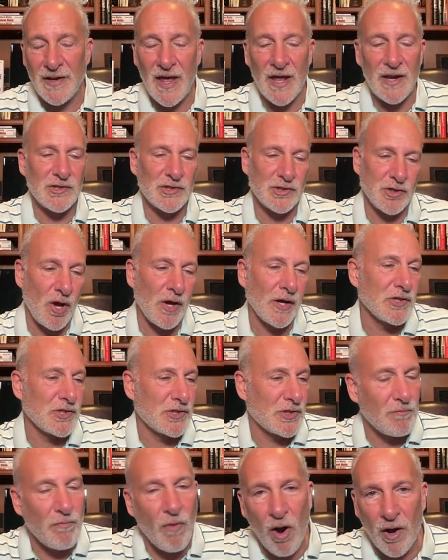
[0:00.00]
And as long as
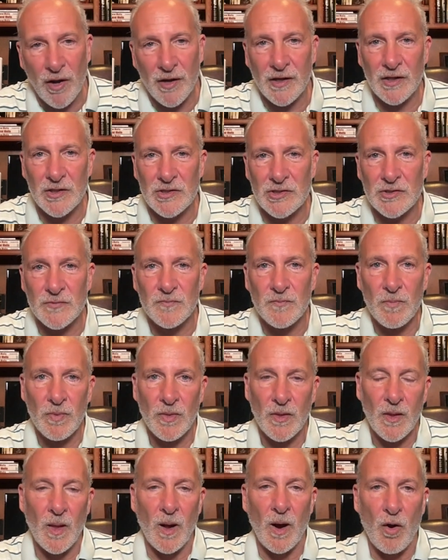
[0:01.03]
the markets
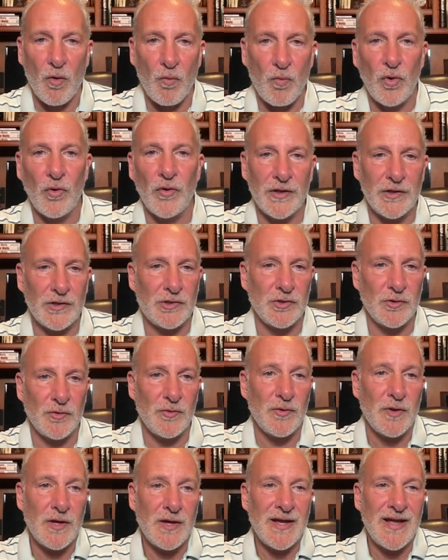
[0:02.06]
are willing
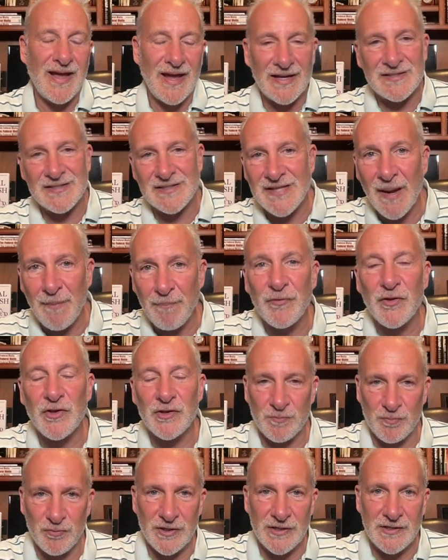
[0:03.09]
to accept this
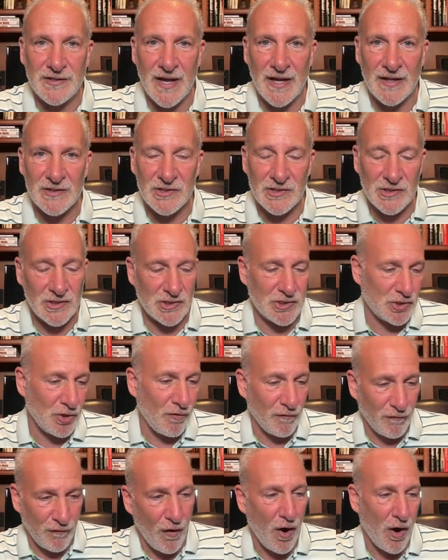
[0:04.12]
pretense, because so
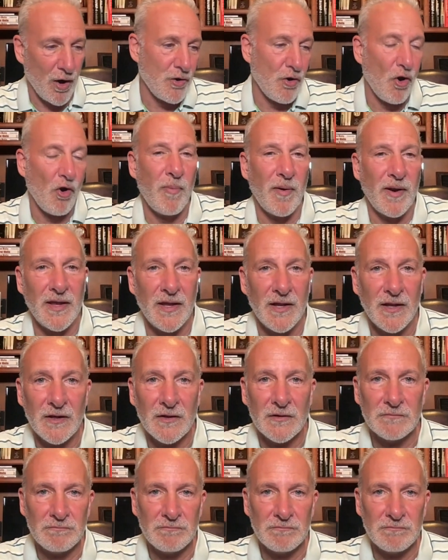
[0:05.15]
far nobody,